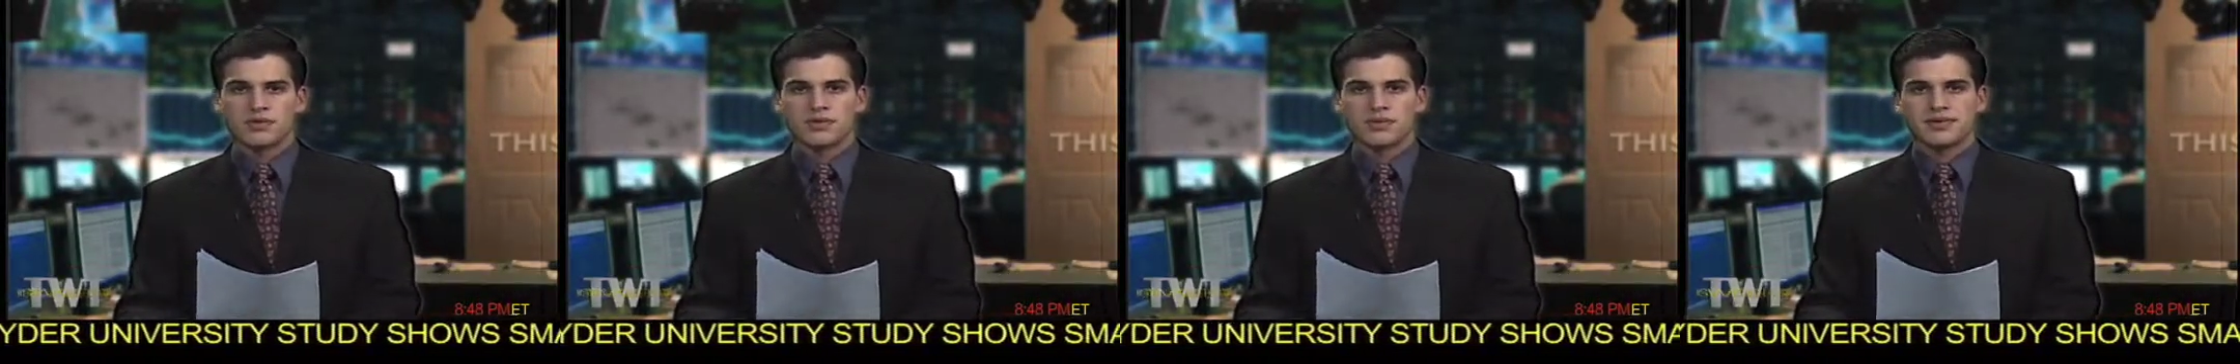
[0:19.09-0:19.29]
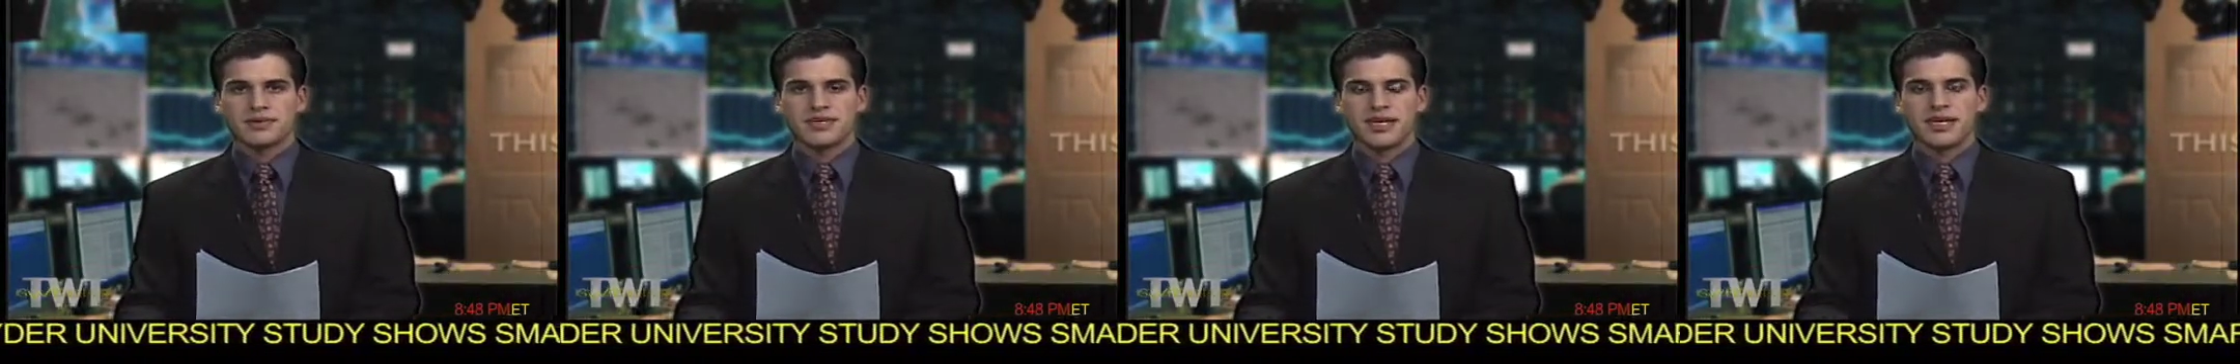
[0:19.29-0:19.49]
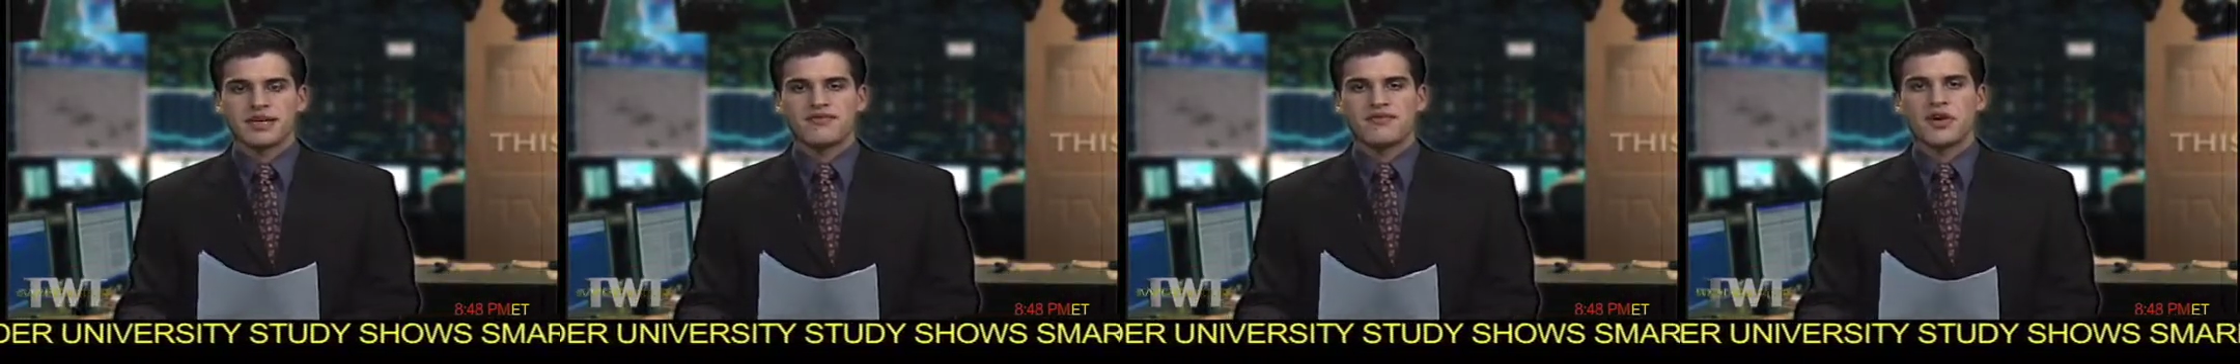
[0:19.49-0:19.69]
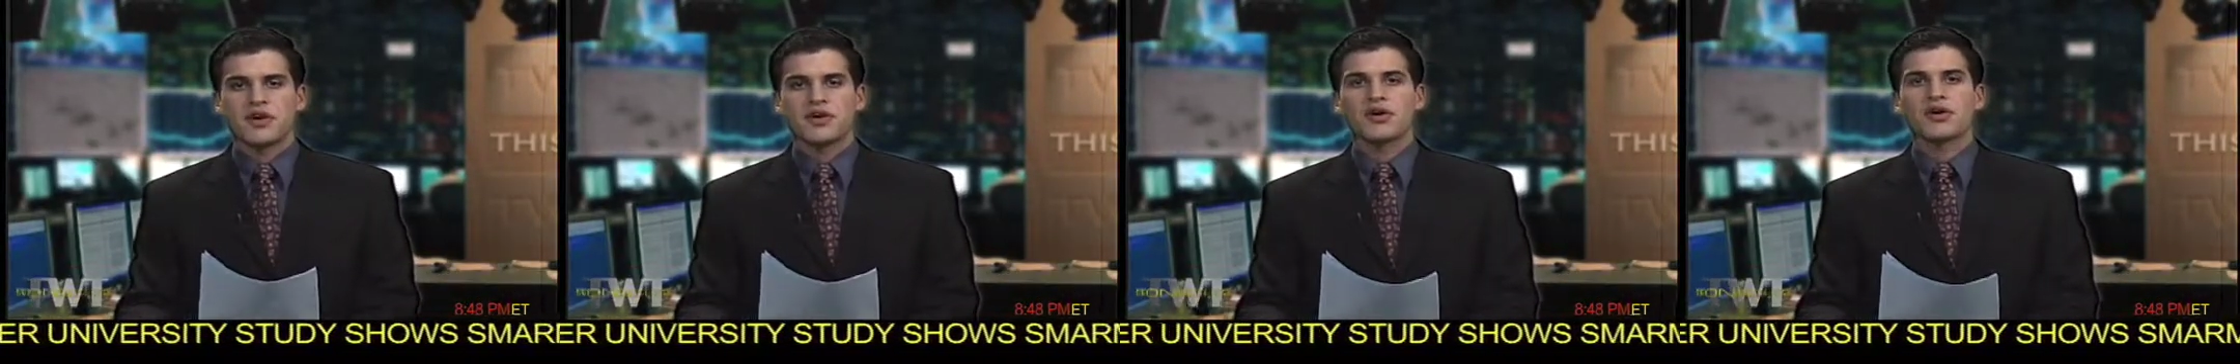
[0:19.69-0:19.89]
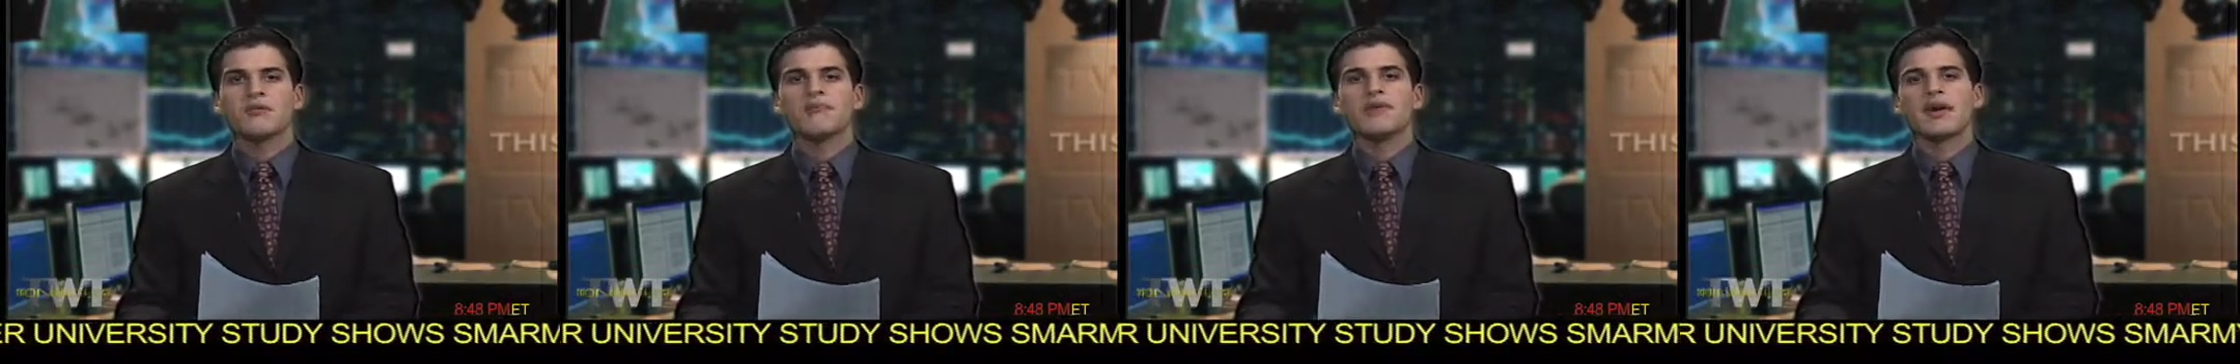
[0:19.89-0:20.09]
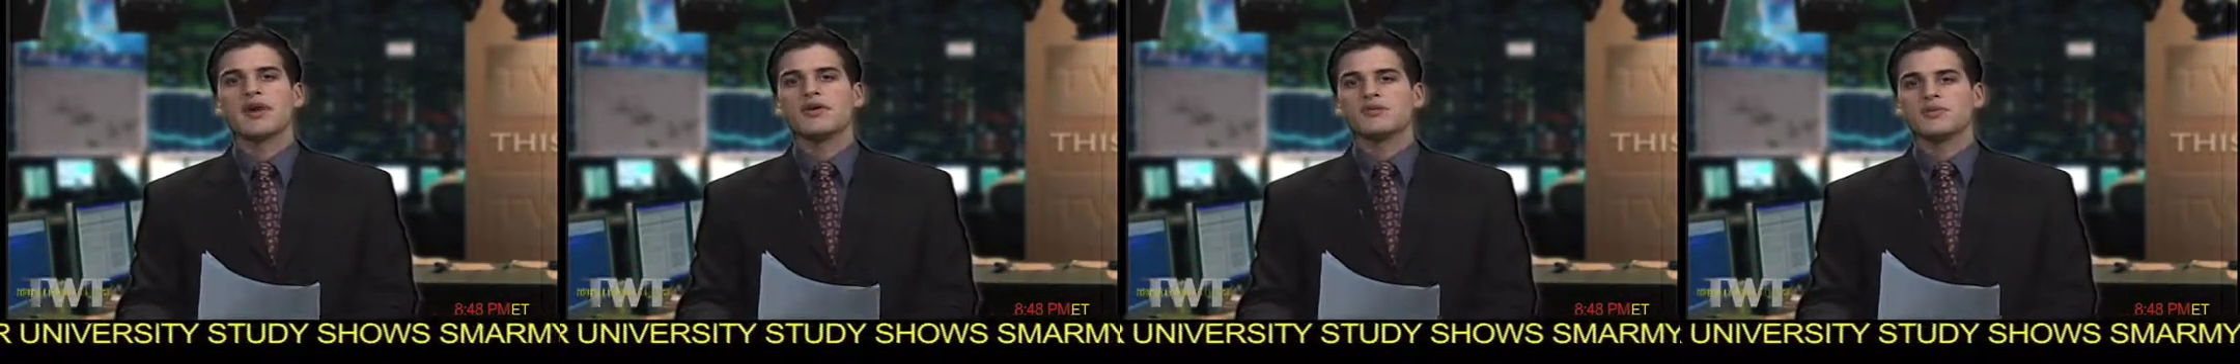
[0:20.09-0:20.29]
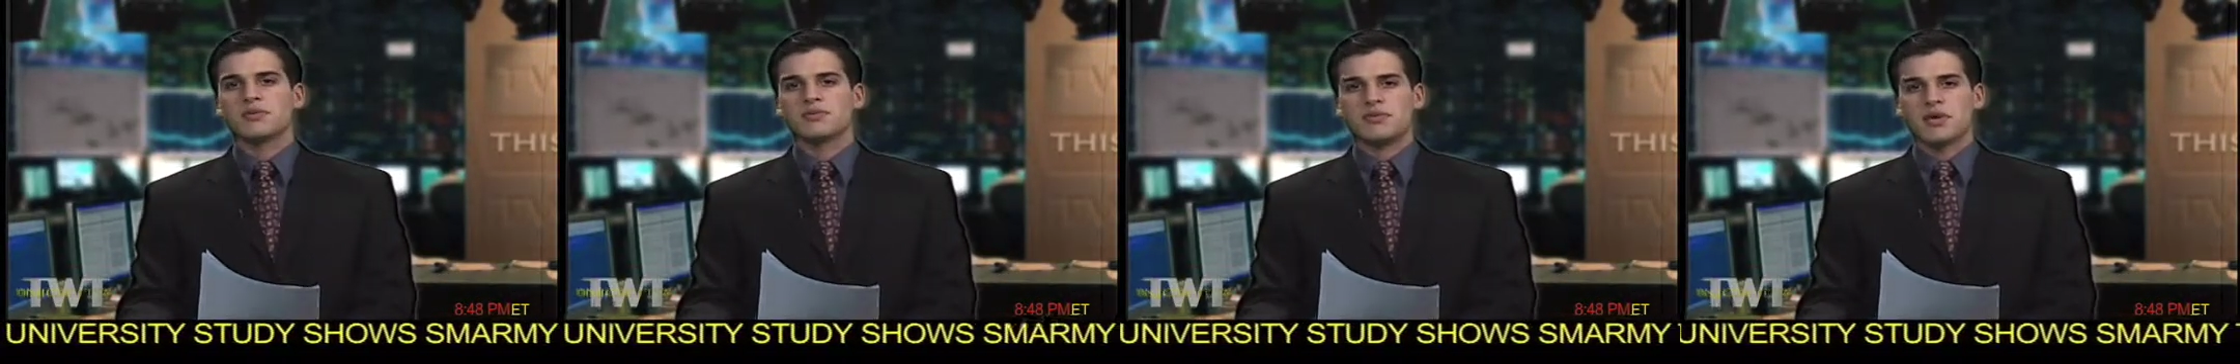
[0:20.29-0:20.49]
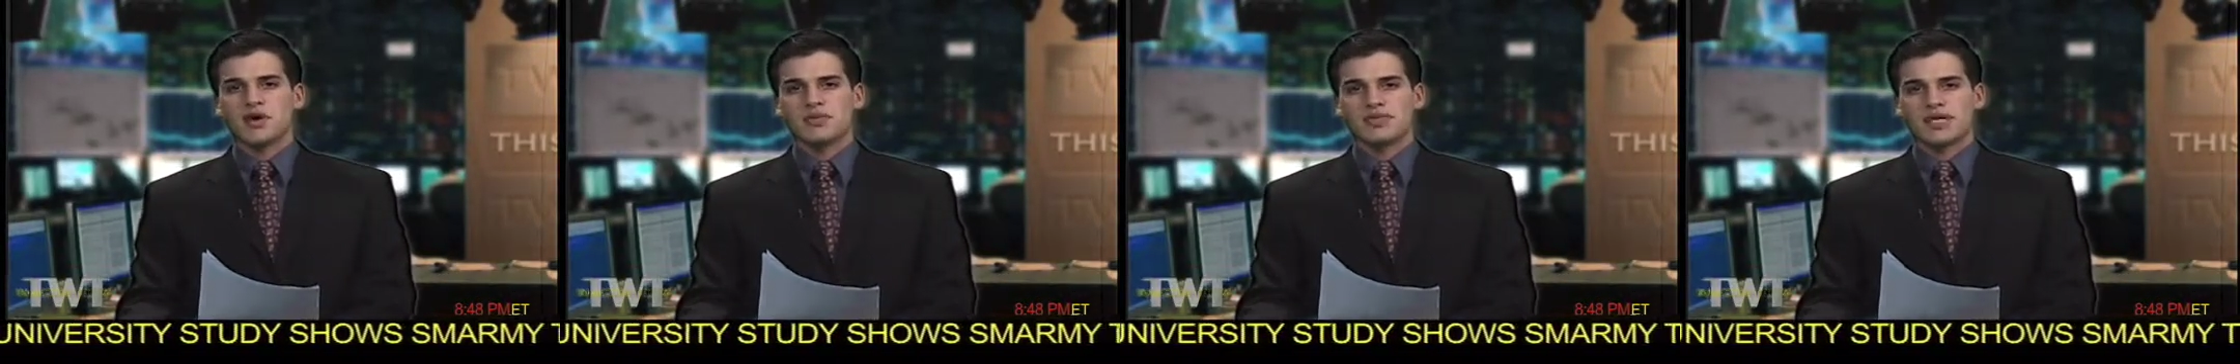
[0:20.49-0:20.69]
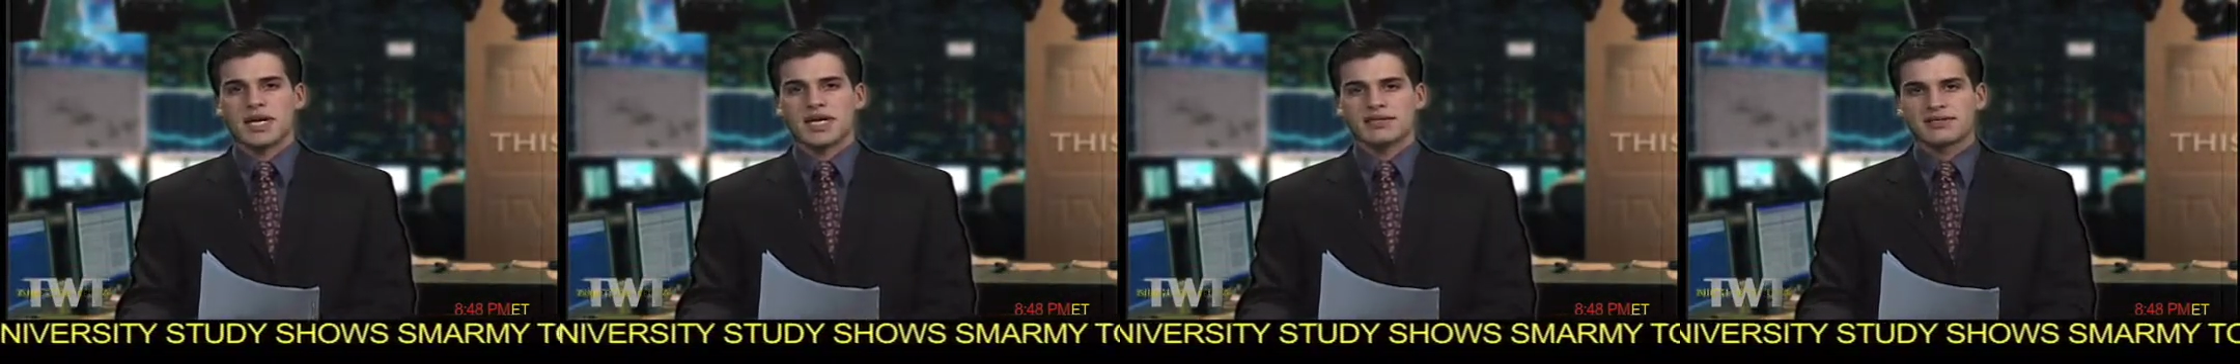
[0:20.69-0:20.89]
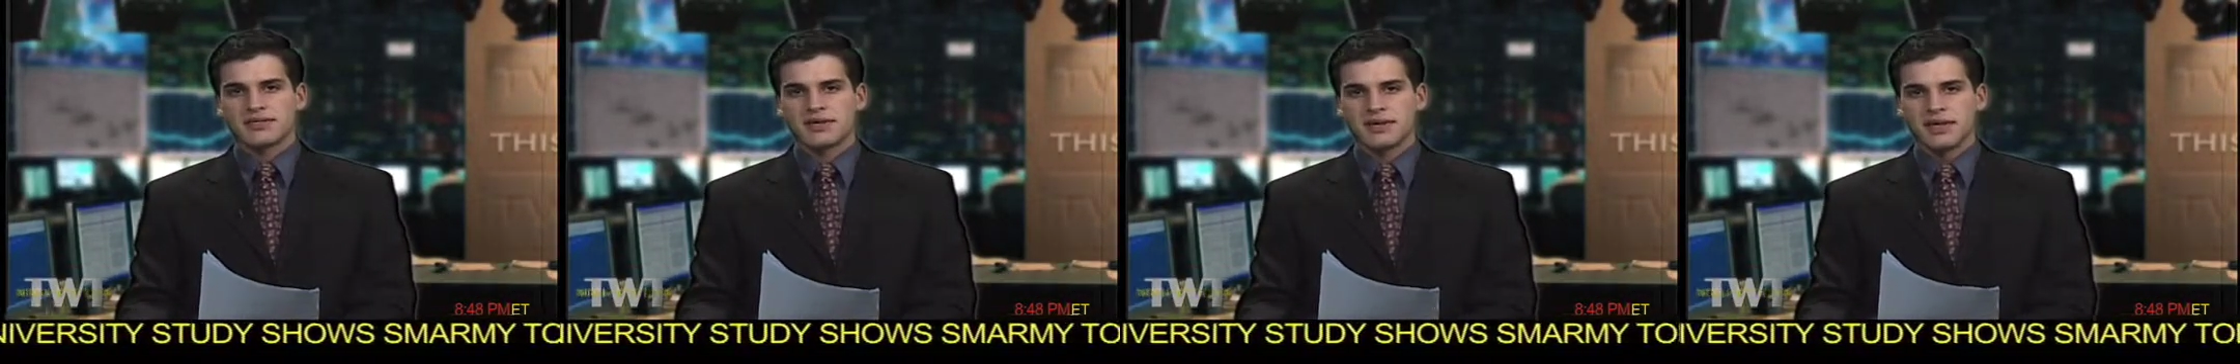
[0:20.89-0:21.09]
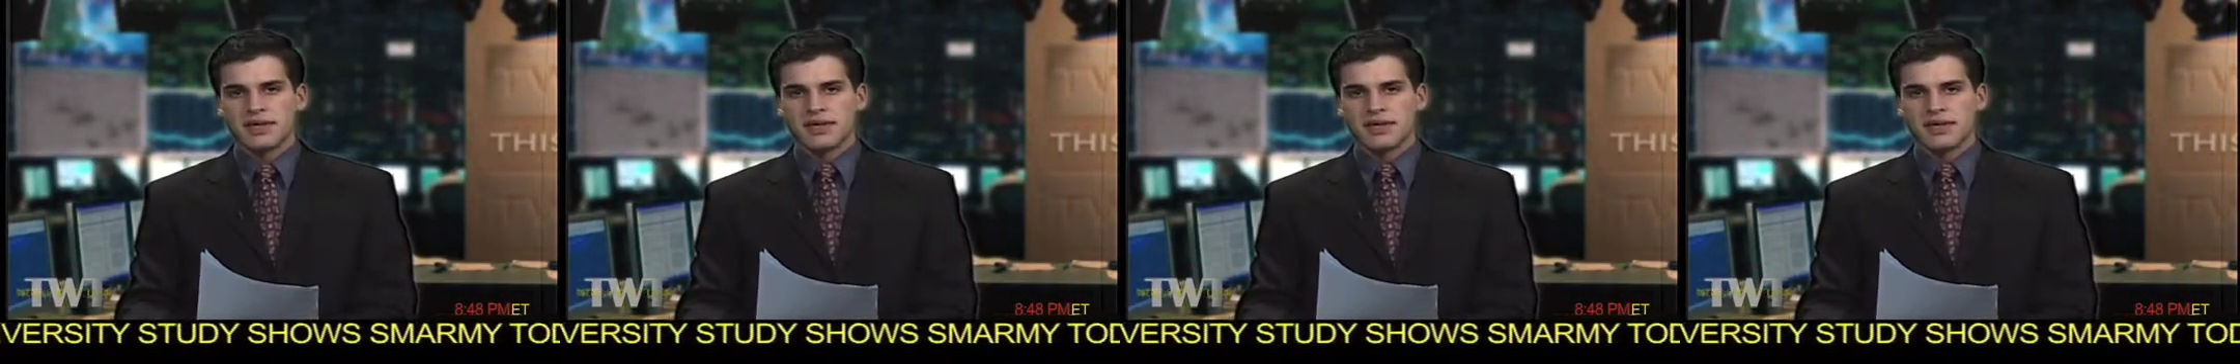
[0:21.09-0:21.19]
but said he felt compelled to protest